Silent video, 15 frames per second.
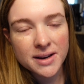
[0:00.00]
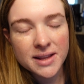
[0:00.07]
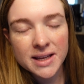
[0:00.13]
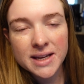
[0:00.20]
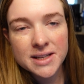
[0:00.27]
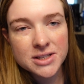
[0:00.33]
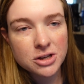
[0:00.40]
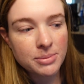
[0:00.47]
And the
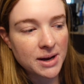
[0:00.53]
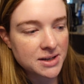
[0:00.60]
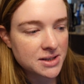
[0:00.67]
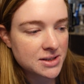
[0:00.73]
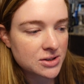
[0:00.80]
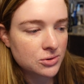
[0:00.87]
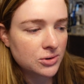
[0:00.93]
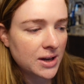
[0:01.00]
kids go back to
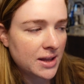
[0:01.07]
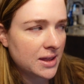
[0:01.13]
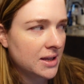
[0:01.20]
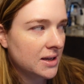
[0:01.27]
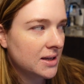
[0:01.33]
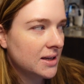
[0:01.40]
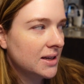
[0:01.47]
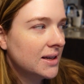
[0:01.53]
school, I
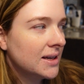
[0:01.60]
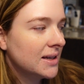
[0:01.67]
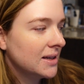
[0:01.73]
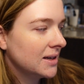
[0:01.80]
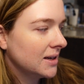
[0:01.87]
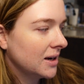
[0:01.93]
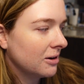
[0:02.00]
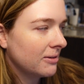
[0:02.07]
think,
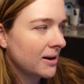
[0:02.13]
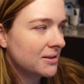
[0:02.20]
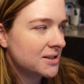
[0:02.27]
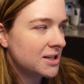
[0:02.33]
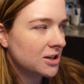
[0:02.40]
around